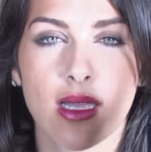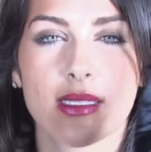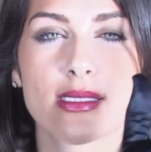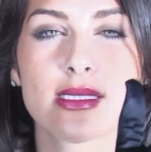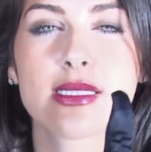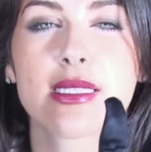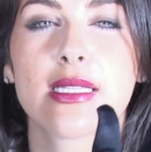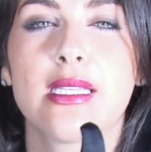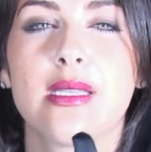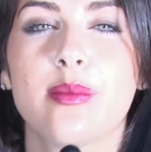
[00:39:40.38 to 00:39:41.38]
and
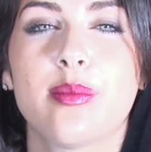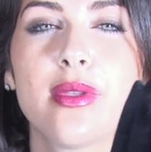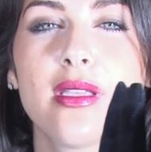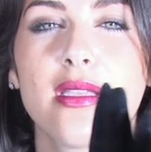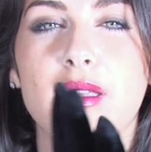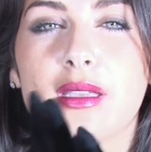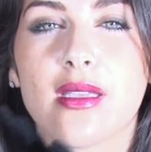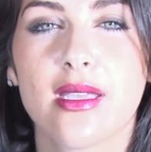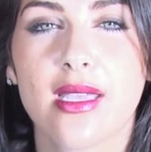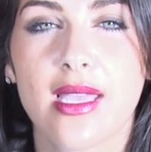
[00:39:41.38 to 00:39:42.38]

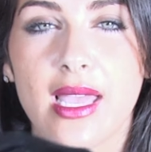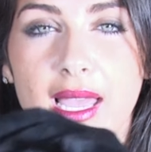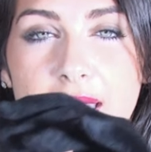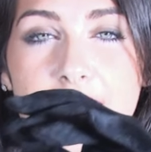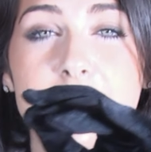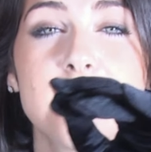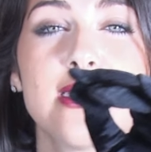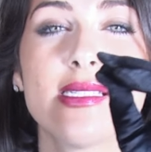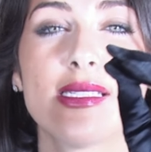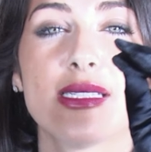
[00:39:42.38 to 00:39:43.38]
sleepy
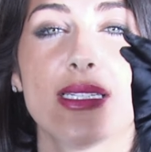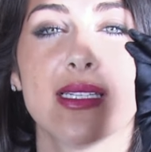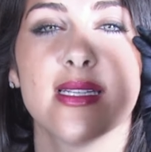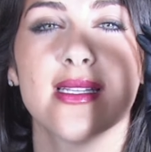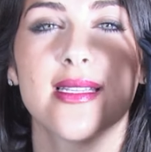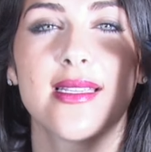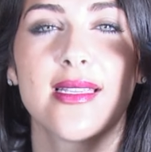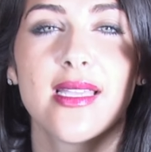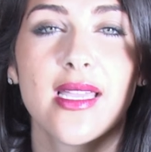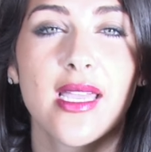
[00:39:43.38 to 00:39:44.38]
and dizzy.
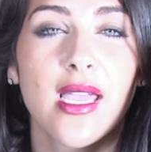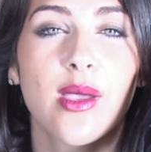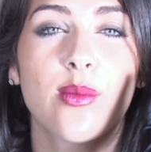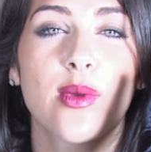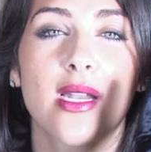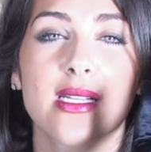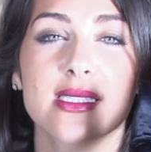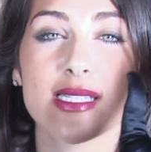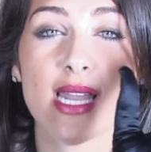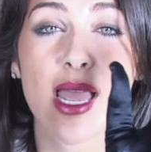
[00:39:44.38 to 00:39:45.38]
And when
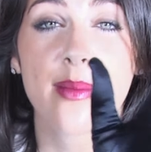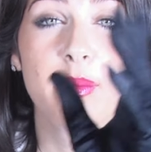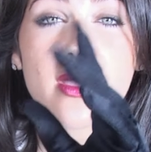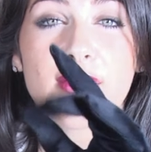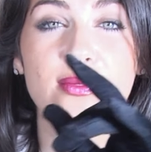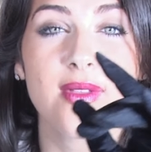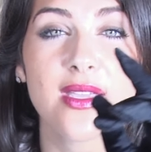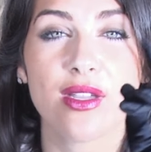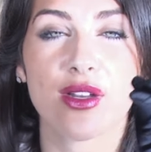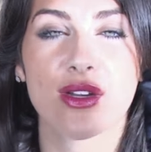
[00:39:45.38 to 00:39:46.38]
I snap my
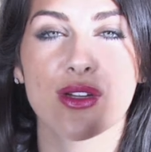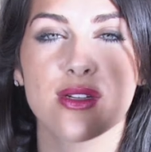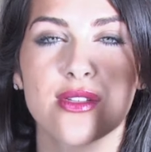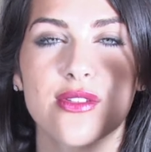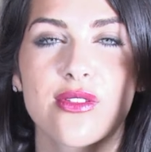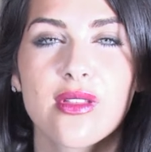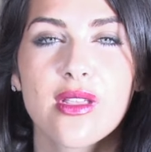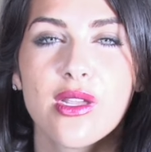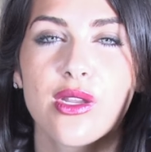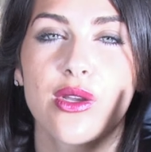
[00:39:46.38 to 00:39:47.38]
fingers,
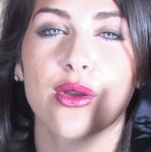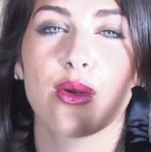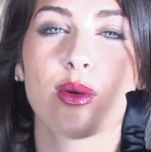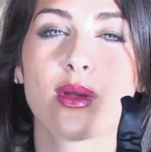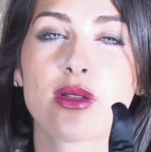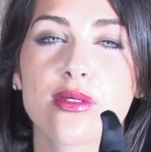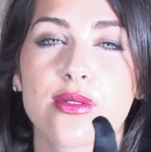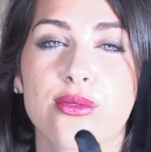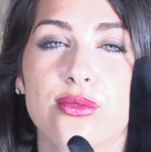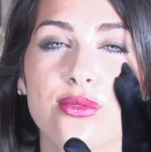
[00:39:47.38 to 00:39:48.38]
you're going
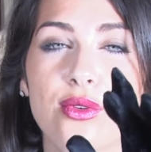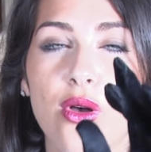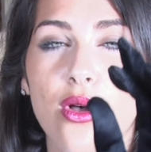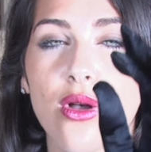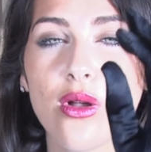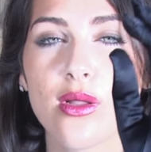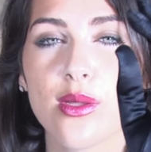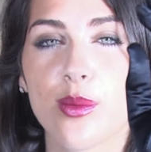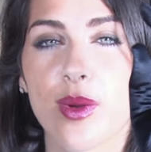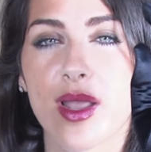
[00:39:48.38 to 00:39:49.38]
to
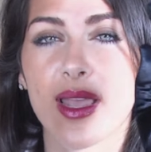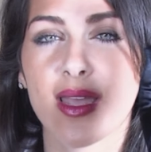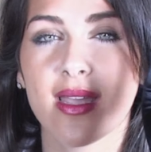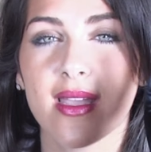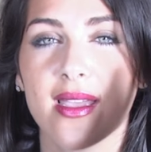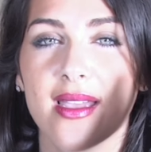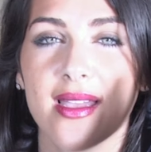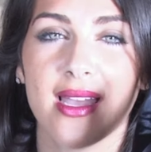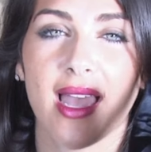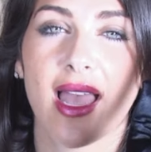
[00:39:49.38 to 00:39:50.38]
fall away
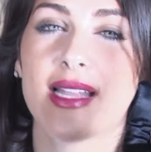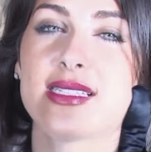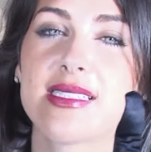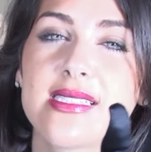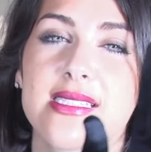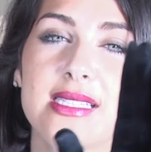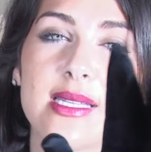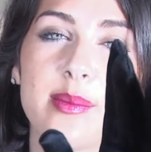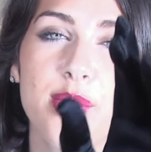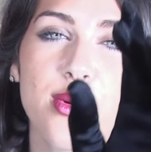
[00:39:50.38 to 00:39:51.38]
and
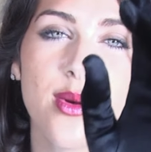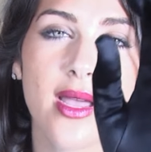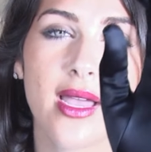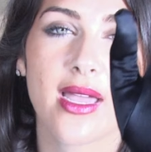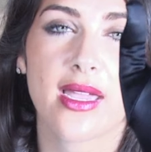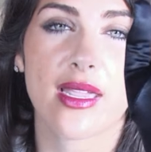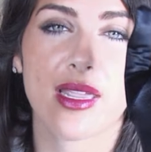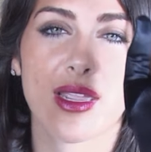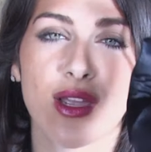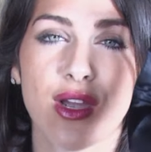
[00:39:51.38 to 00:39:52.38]
slip
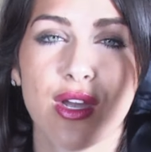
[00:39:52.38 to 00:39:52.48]
away,